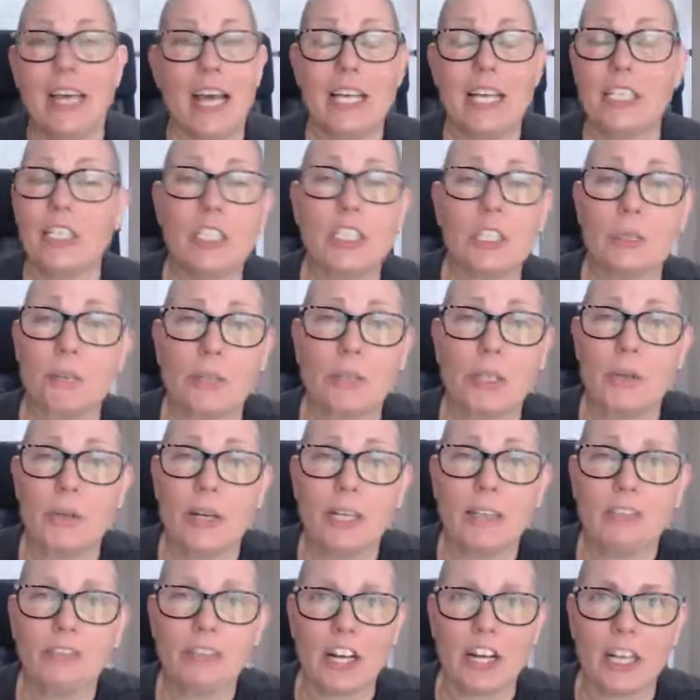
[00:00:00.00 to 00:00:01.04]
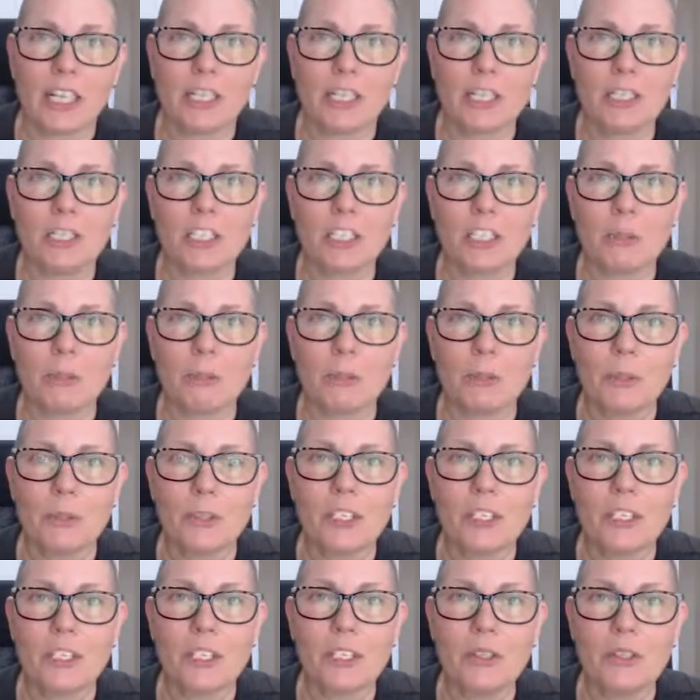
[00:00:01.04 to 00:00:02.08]
and you just blew it, frankly, you just blew it
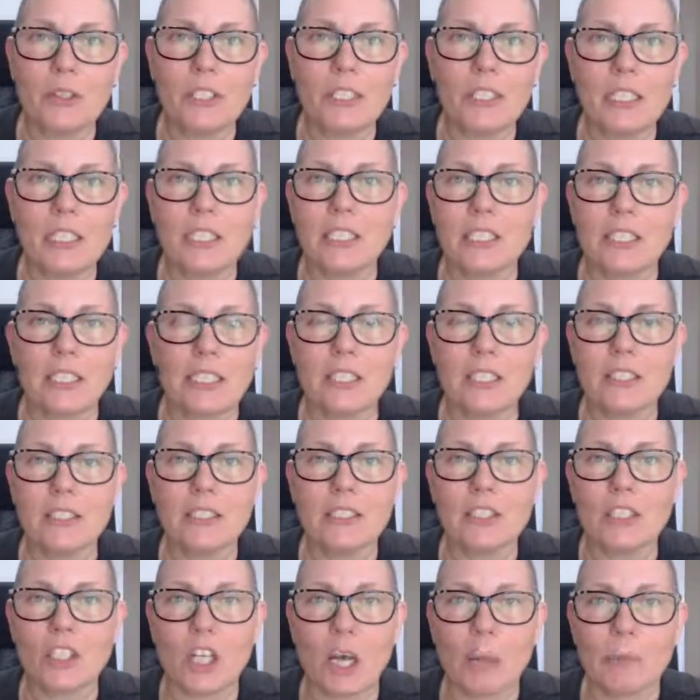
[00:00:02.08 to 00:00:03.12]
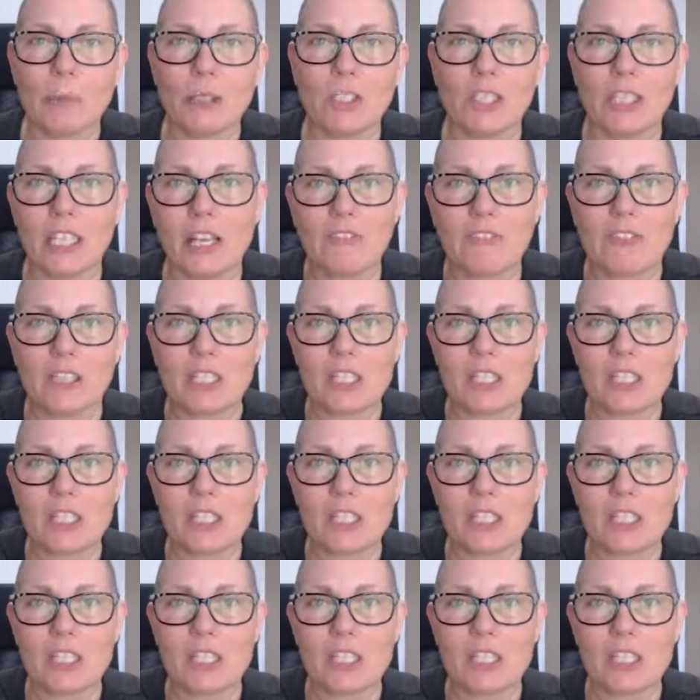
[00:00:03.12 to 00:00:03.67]
and you knew you did and you didn't stop yourself.